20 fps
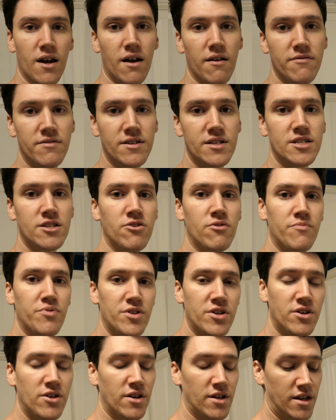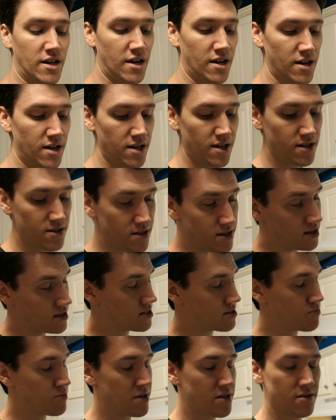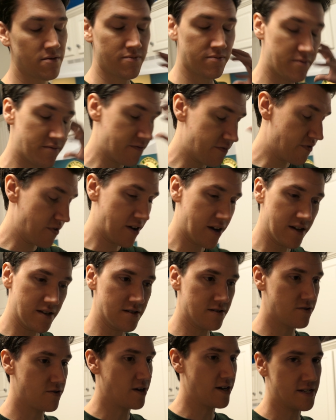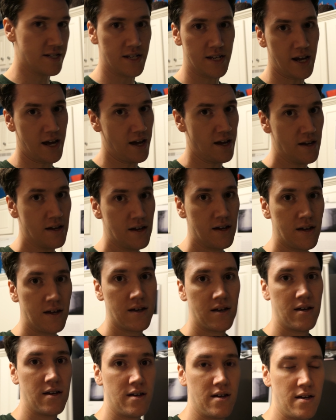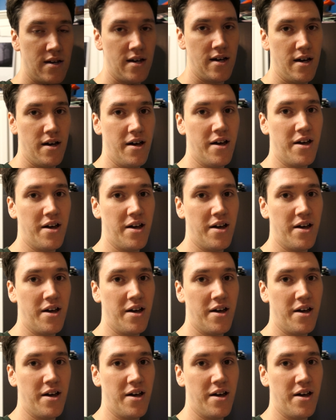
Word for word: everything's going pretty good. It, has been a friggin' crazy day. Uh,